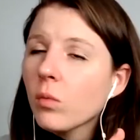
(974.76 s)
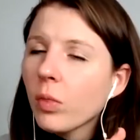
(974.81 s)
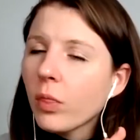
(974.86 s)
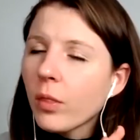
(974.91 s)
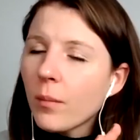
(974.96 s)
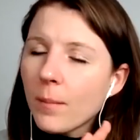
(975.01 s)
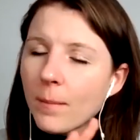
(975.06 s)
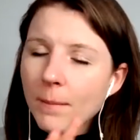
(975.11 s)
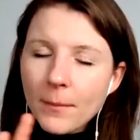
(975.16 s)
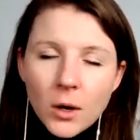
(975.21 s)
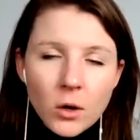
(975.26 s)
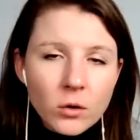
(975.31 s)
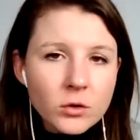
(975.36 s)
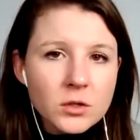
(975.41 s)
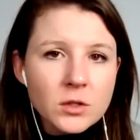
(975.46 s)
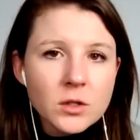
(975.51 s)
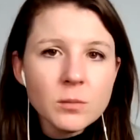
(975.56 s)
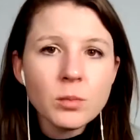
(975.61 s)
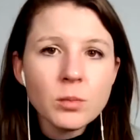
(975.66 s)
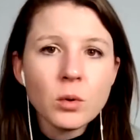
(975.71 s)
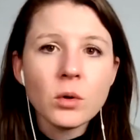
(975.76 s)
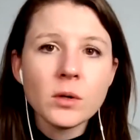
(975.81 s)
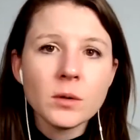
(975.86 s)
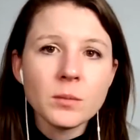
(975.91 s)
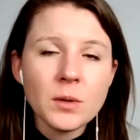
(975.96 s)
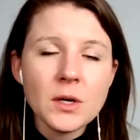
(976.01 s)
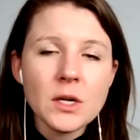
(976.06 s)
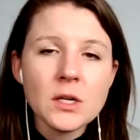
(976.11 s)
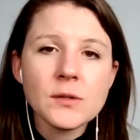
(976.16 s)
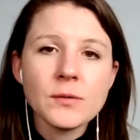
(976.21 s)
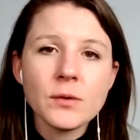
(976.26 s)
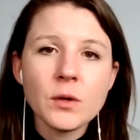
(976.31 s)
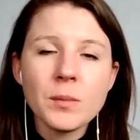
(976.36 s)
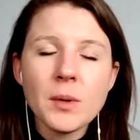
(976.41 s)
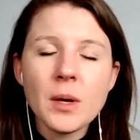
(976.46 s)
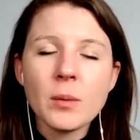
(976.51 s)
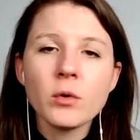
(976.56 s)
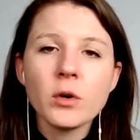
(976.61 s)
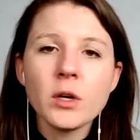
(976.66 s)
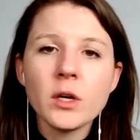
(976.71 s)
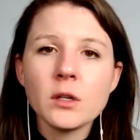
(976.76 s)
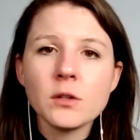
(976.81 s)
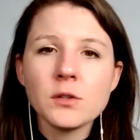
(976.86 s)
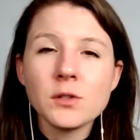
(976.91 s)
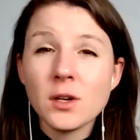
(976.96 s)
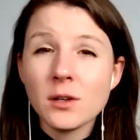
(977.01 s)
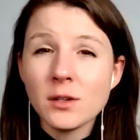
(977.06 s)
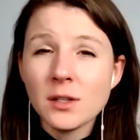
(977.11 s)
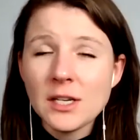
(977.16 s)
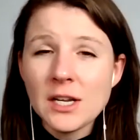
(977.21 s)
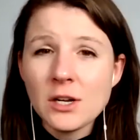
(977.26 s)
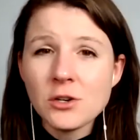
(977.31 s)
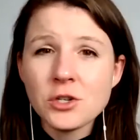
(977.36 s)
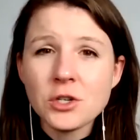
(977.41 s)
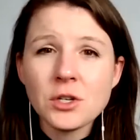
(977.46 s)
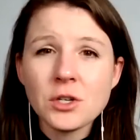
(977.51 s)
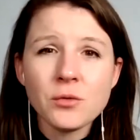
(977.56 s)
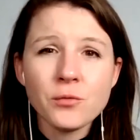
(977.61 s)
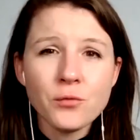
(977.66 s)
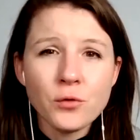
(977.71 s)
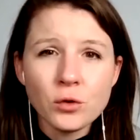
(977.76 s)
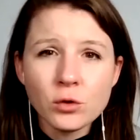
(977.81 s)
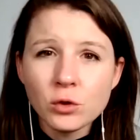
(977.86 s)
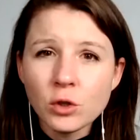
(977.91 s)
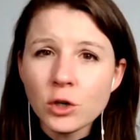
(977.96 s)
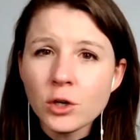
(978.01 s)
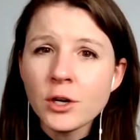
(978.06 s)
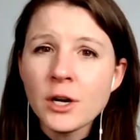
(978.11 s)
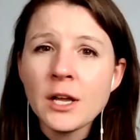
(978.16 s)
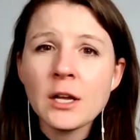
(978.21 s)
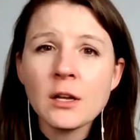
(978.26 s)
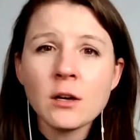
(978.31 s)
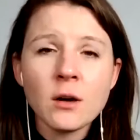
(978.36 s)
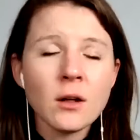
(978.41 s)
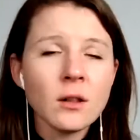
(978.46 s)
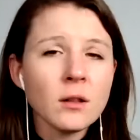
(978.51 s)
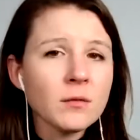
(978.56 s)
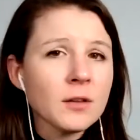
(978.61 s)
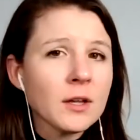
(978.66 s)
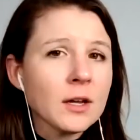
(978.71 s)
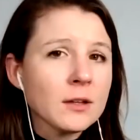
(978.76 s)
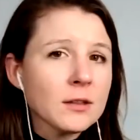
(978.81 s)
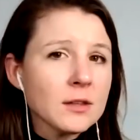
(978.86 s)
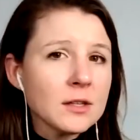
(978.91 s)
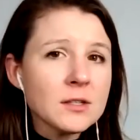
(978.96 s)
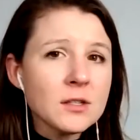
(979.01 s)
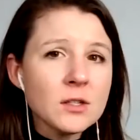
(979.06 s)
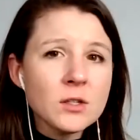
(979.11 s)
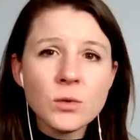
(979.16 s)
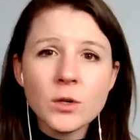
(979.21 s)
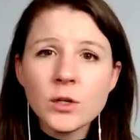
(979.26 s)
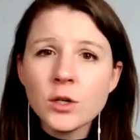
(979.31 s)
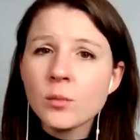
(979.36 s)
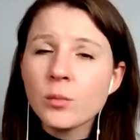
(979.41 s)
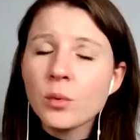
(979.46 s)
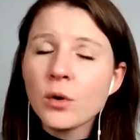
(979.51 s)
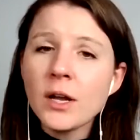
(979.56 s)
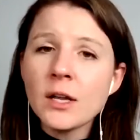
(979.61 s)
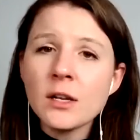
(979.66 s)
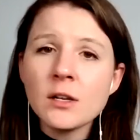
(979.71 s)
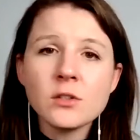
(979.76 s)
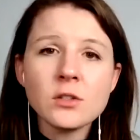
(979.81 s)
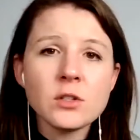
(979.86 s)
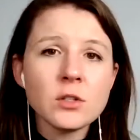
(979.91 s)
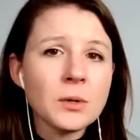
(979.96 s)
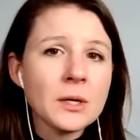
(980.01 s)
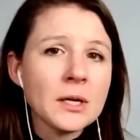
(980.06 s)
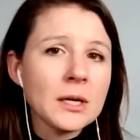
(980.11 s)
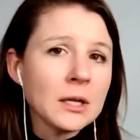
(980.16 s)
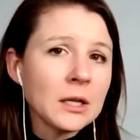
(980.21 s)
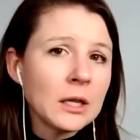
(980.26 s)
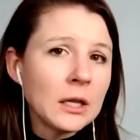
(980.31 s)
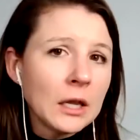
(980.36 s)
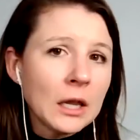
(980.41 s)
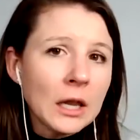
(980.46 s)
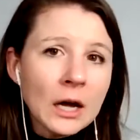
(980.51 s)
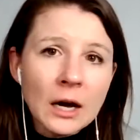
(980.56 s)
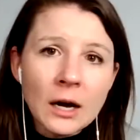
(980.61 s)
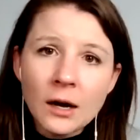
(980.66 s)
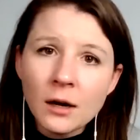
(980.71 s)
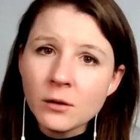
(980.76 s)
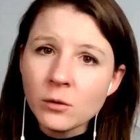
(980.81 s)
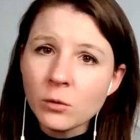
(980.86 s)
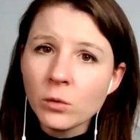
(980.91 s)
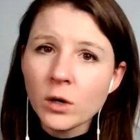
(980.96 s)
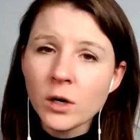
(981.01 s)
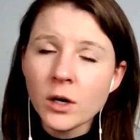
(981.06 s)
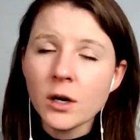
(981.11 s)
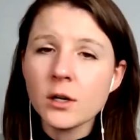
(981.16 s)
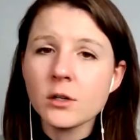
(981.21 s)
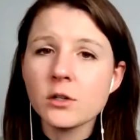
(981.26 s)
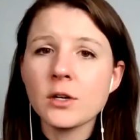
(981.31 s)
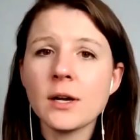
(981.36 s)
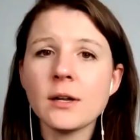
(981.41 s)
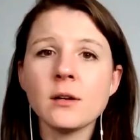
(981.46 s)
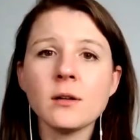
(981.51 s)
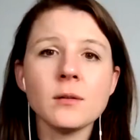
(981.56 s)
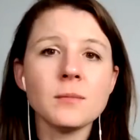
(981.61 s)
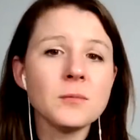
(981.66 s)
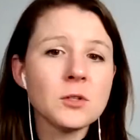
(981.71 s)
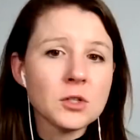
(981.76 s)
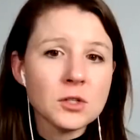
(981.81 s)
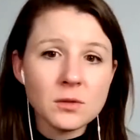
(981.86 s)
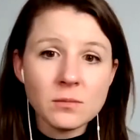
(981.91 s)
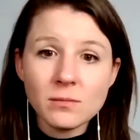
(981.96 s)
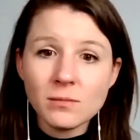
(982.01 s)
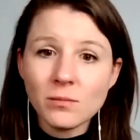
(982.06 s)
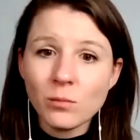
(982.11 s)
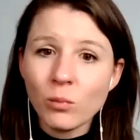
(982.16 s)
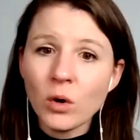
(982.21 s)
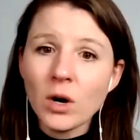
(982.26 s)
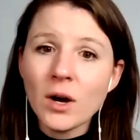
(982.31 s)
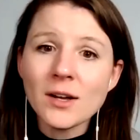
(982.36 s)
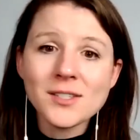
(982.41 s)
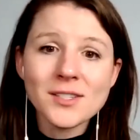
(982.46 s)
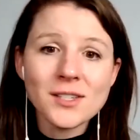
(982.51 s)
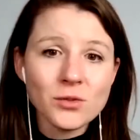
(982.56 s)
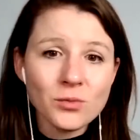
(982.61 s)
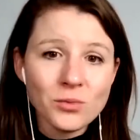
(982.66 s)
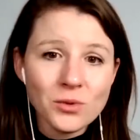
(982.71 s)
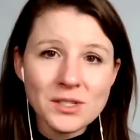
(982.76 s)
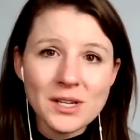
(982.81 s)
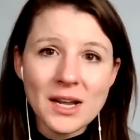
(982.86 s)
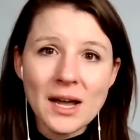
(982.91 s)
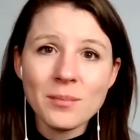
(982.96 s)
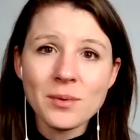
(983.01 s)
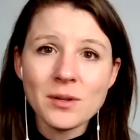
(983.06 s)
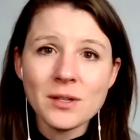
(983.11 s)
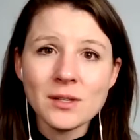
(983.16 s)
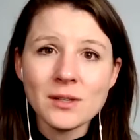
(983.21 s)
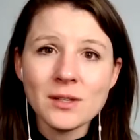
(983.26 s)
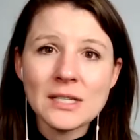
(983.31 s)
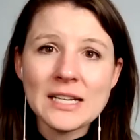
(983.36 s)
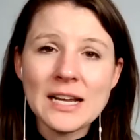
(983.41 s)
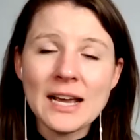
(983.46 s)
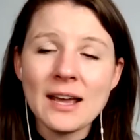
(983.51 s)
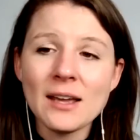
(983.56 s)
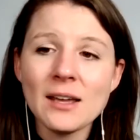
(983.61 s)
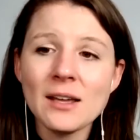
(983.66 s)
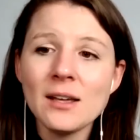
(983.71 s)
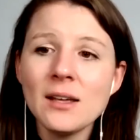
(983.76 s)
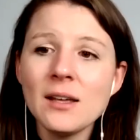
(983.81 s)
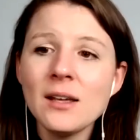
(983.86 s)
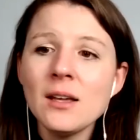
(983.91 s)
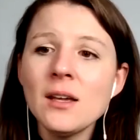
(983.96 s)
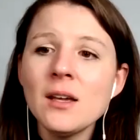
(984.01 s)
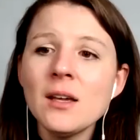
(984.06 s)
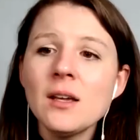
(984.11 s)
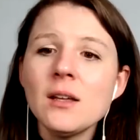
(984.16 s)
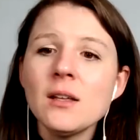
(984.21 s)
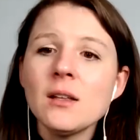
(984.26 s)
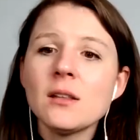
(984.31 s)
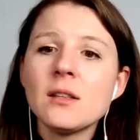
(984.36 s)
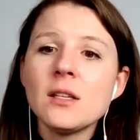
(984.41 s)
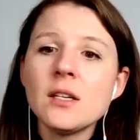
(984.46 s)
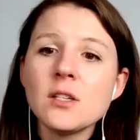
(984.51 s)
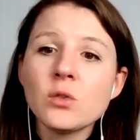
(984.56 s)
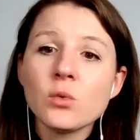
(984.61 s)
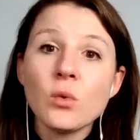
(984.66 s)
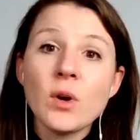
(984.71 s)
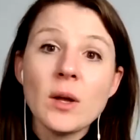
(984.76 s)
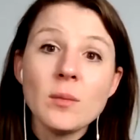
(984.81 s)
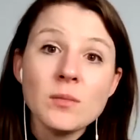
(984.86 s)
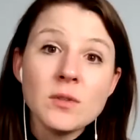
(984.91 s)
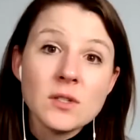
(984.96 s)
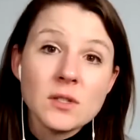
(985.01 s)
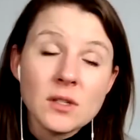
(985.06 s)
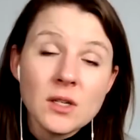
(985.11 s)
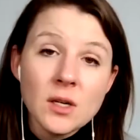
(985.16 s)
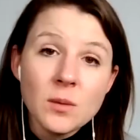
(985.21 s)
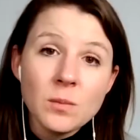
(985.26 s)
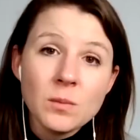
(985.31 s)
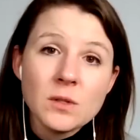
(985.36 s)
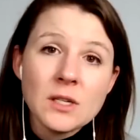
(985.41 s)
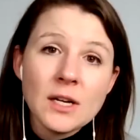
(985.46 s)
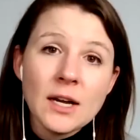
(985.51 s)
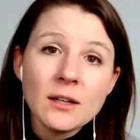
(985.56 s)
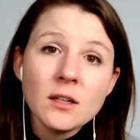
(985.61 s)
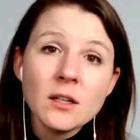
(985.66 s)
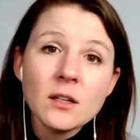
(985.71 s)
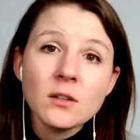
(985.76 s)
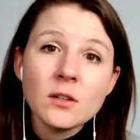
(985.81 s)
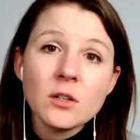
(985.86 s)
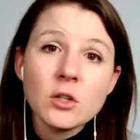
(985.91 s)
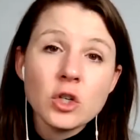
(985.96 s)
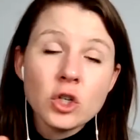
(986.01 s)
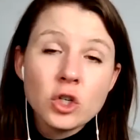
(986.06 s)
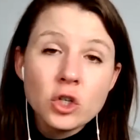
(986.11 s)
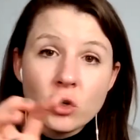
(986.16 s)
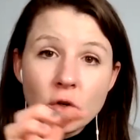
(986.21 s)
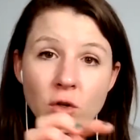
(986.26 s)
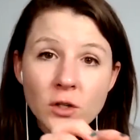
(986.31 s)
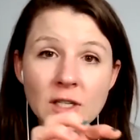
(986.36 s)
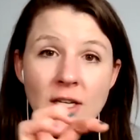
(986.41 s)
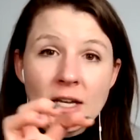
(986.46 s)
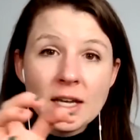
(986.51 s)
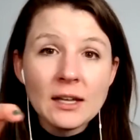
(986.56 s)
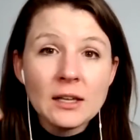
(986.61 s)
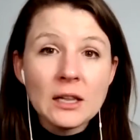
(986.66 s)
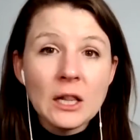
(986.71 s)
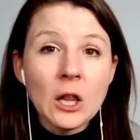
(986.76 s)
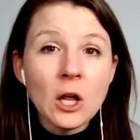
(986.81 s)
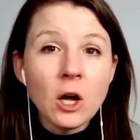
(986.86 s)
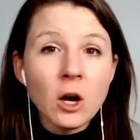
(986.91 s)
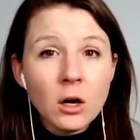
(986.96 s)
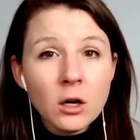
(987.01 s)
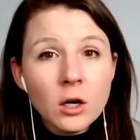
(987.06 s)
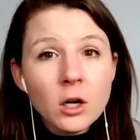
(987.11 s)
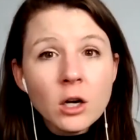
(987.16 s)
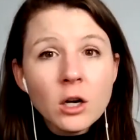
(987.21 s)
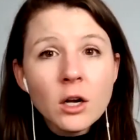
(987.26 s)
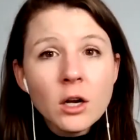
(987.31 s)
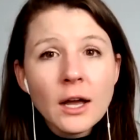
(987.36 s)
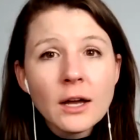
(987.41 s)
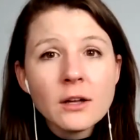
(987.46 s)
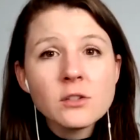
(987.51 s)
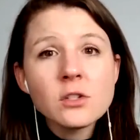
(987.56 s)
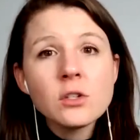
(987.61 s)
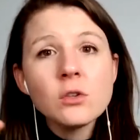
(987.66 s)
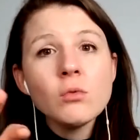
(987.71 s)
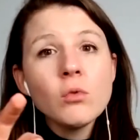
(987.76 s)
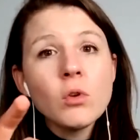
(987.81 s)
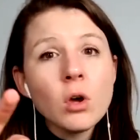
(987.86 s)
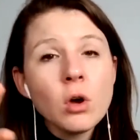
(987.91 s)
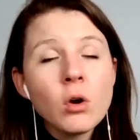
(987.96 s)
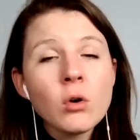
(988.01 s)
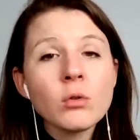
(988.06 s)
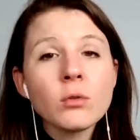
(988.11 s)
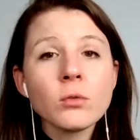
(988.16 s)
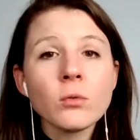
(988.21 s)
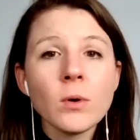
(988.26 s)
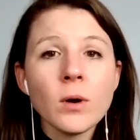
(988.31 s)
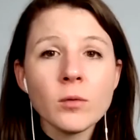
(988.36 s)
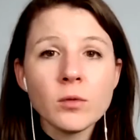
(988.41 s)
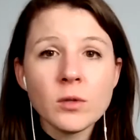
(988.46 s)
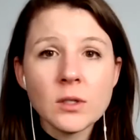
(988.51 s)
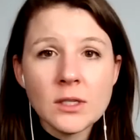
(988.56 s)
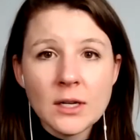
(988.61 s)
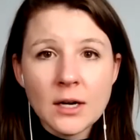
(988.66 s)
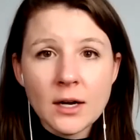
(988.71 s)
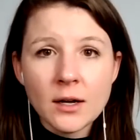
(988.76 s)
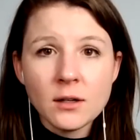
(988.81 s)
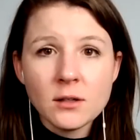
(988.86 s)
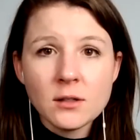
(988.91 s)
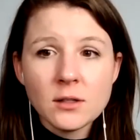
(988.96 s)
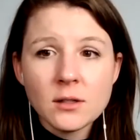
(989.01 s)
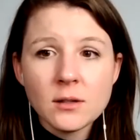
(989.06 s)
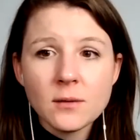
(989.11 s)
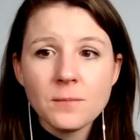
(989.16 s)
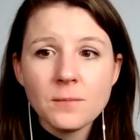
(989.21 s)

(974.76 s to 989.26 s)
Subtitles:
the most important piece for memory consolidation and for learning and all of that. This is when your brain is doing a lot of work trying to just process what's happened in the day. This REM sleep technically should get longer as you go throughout the night.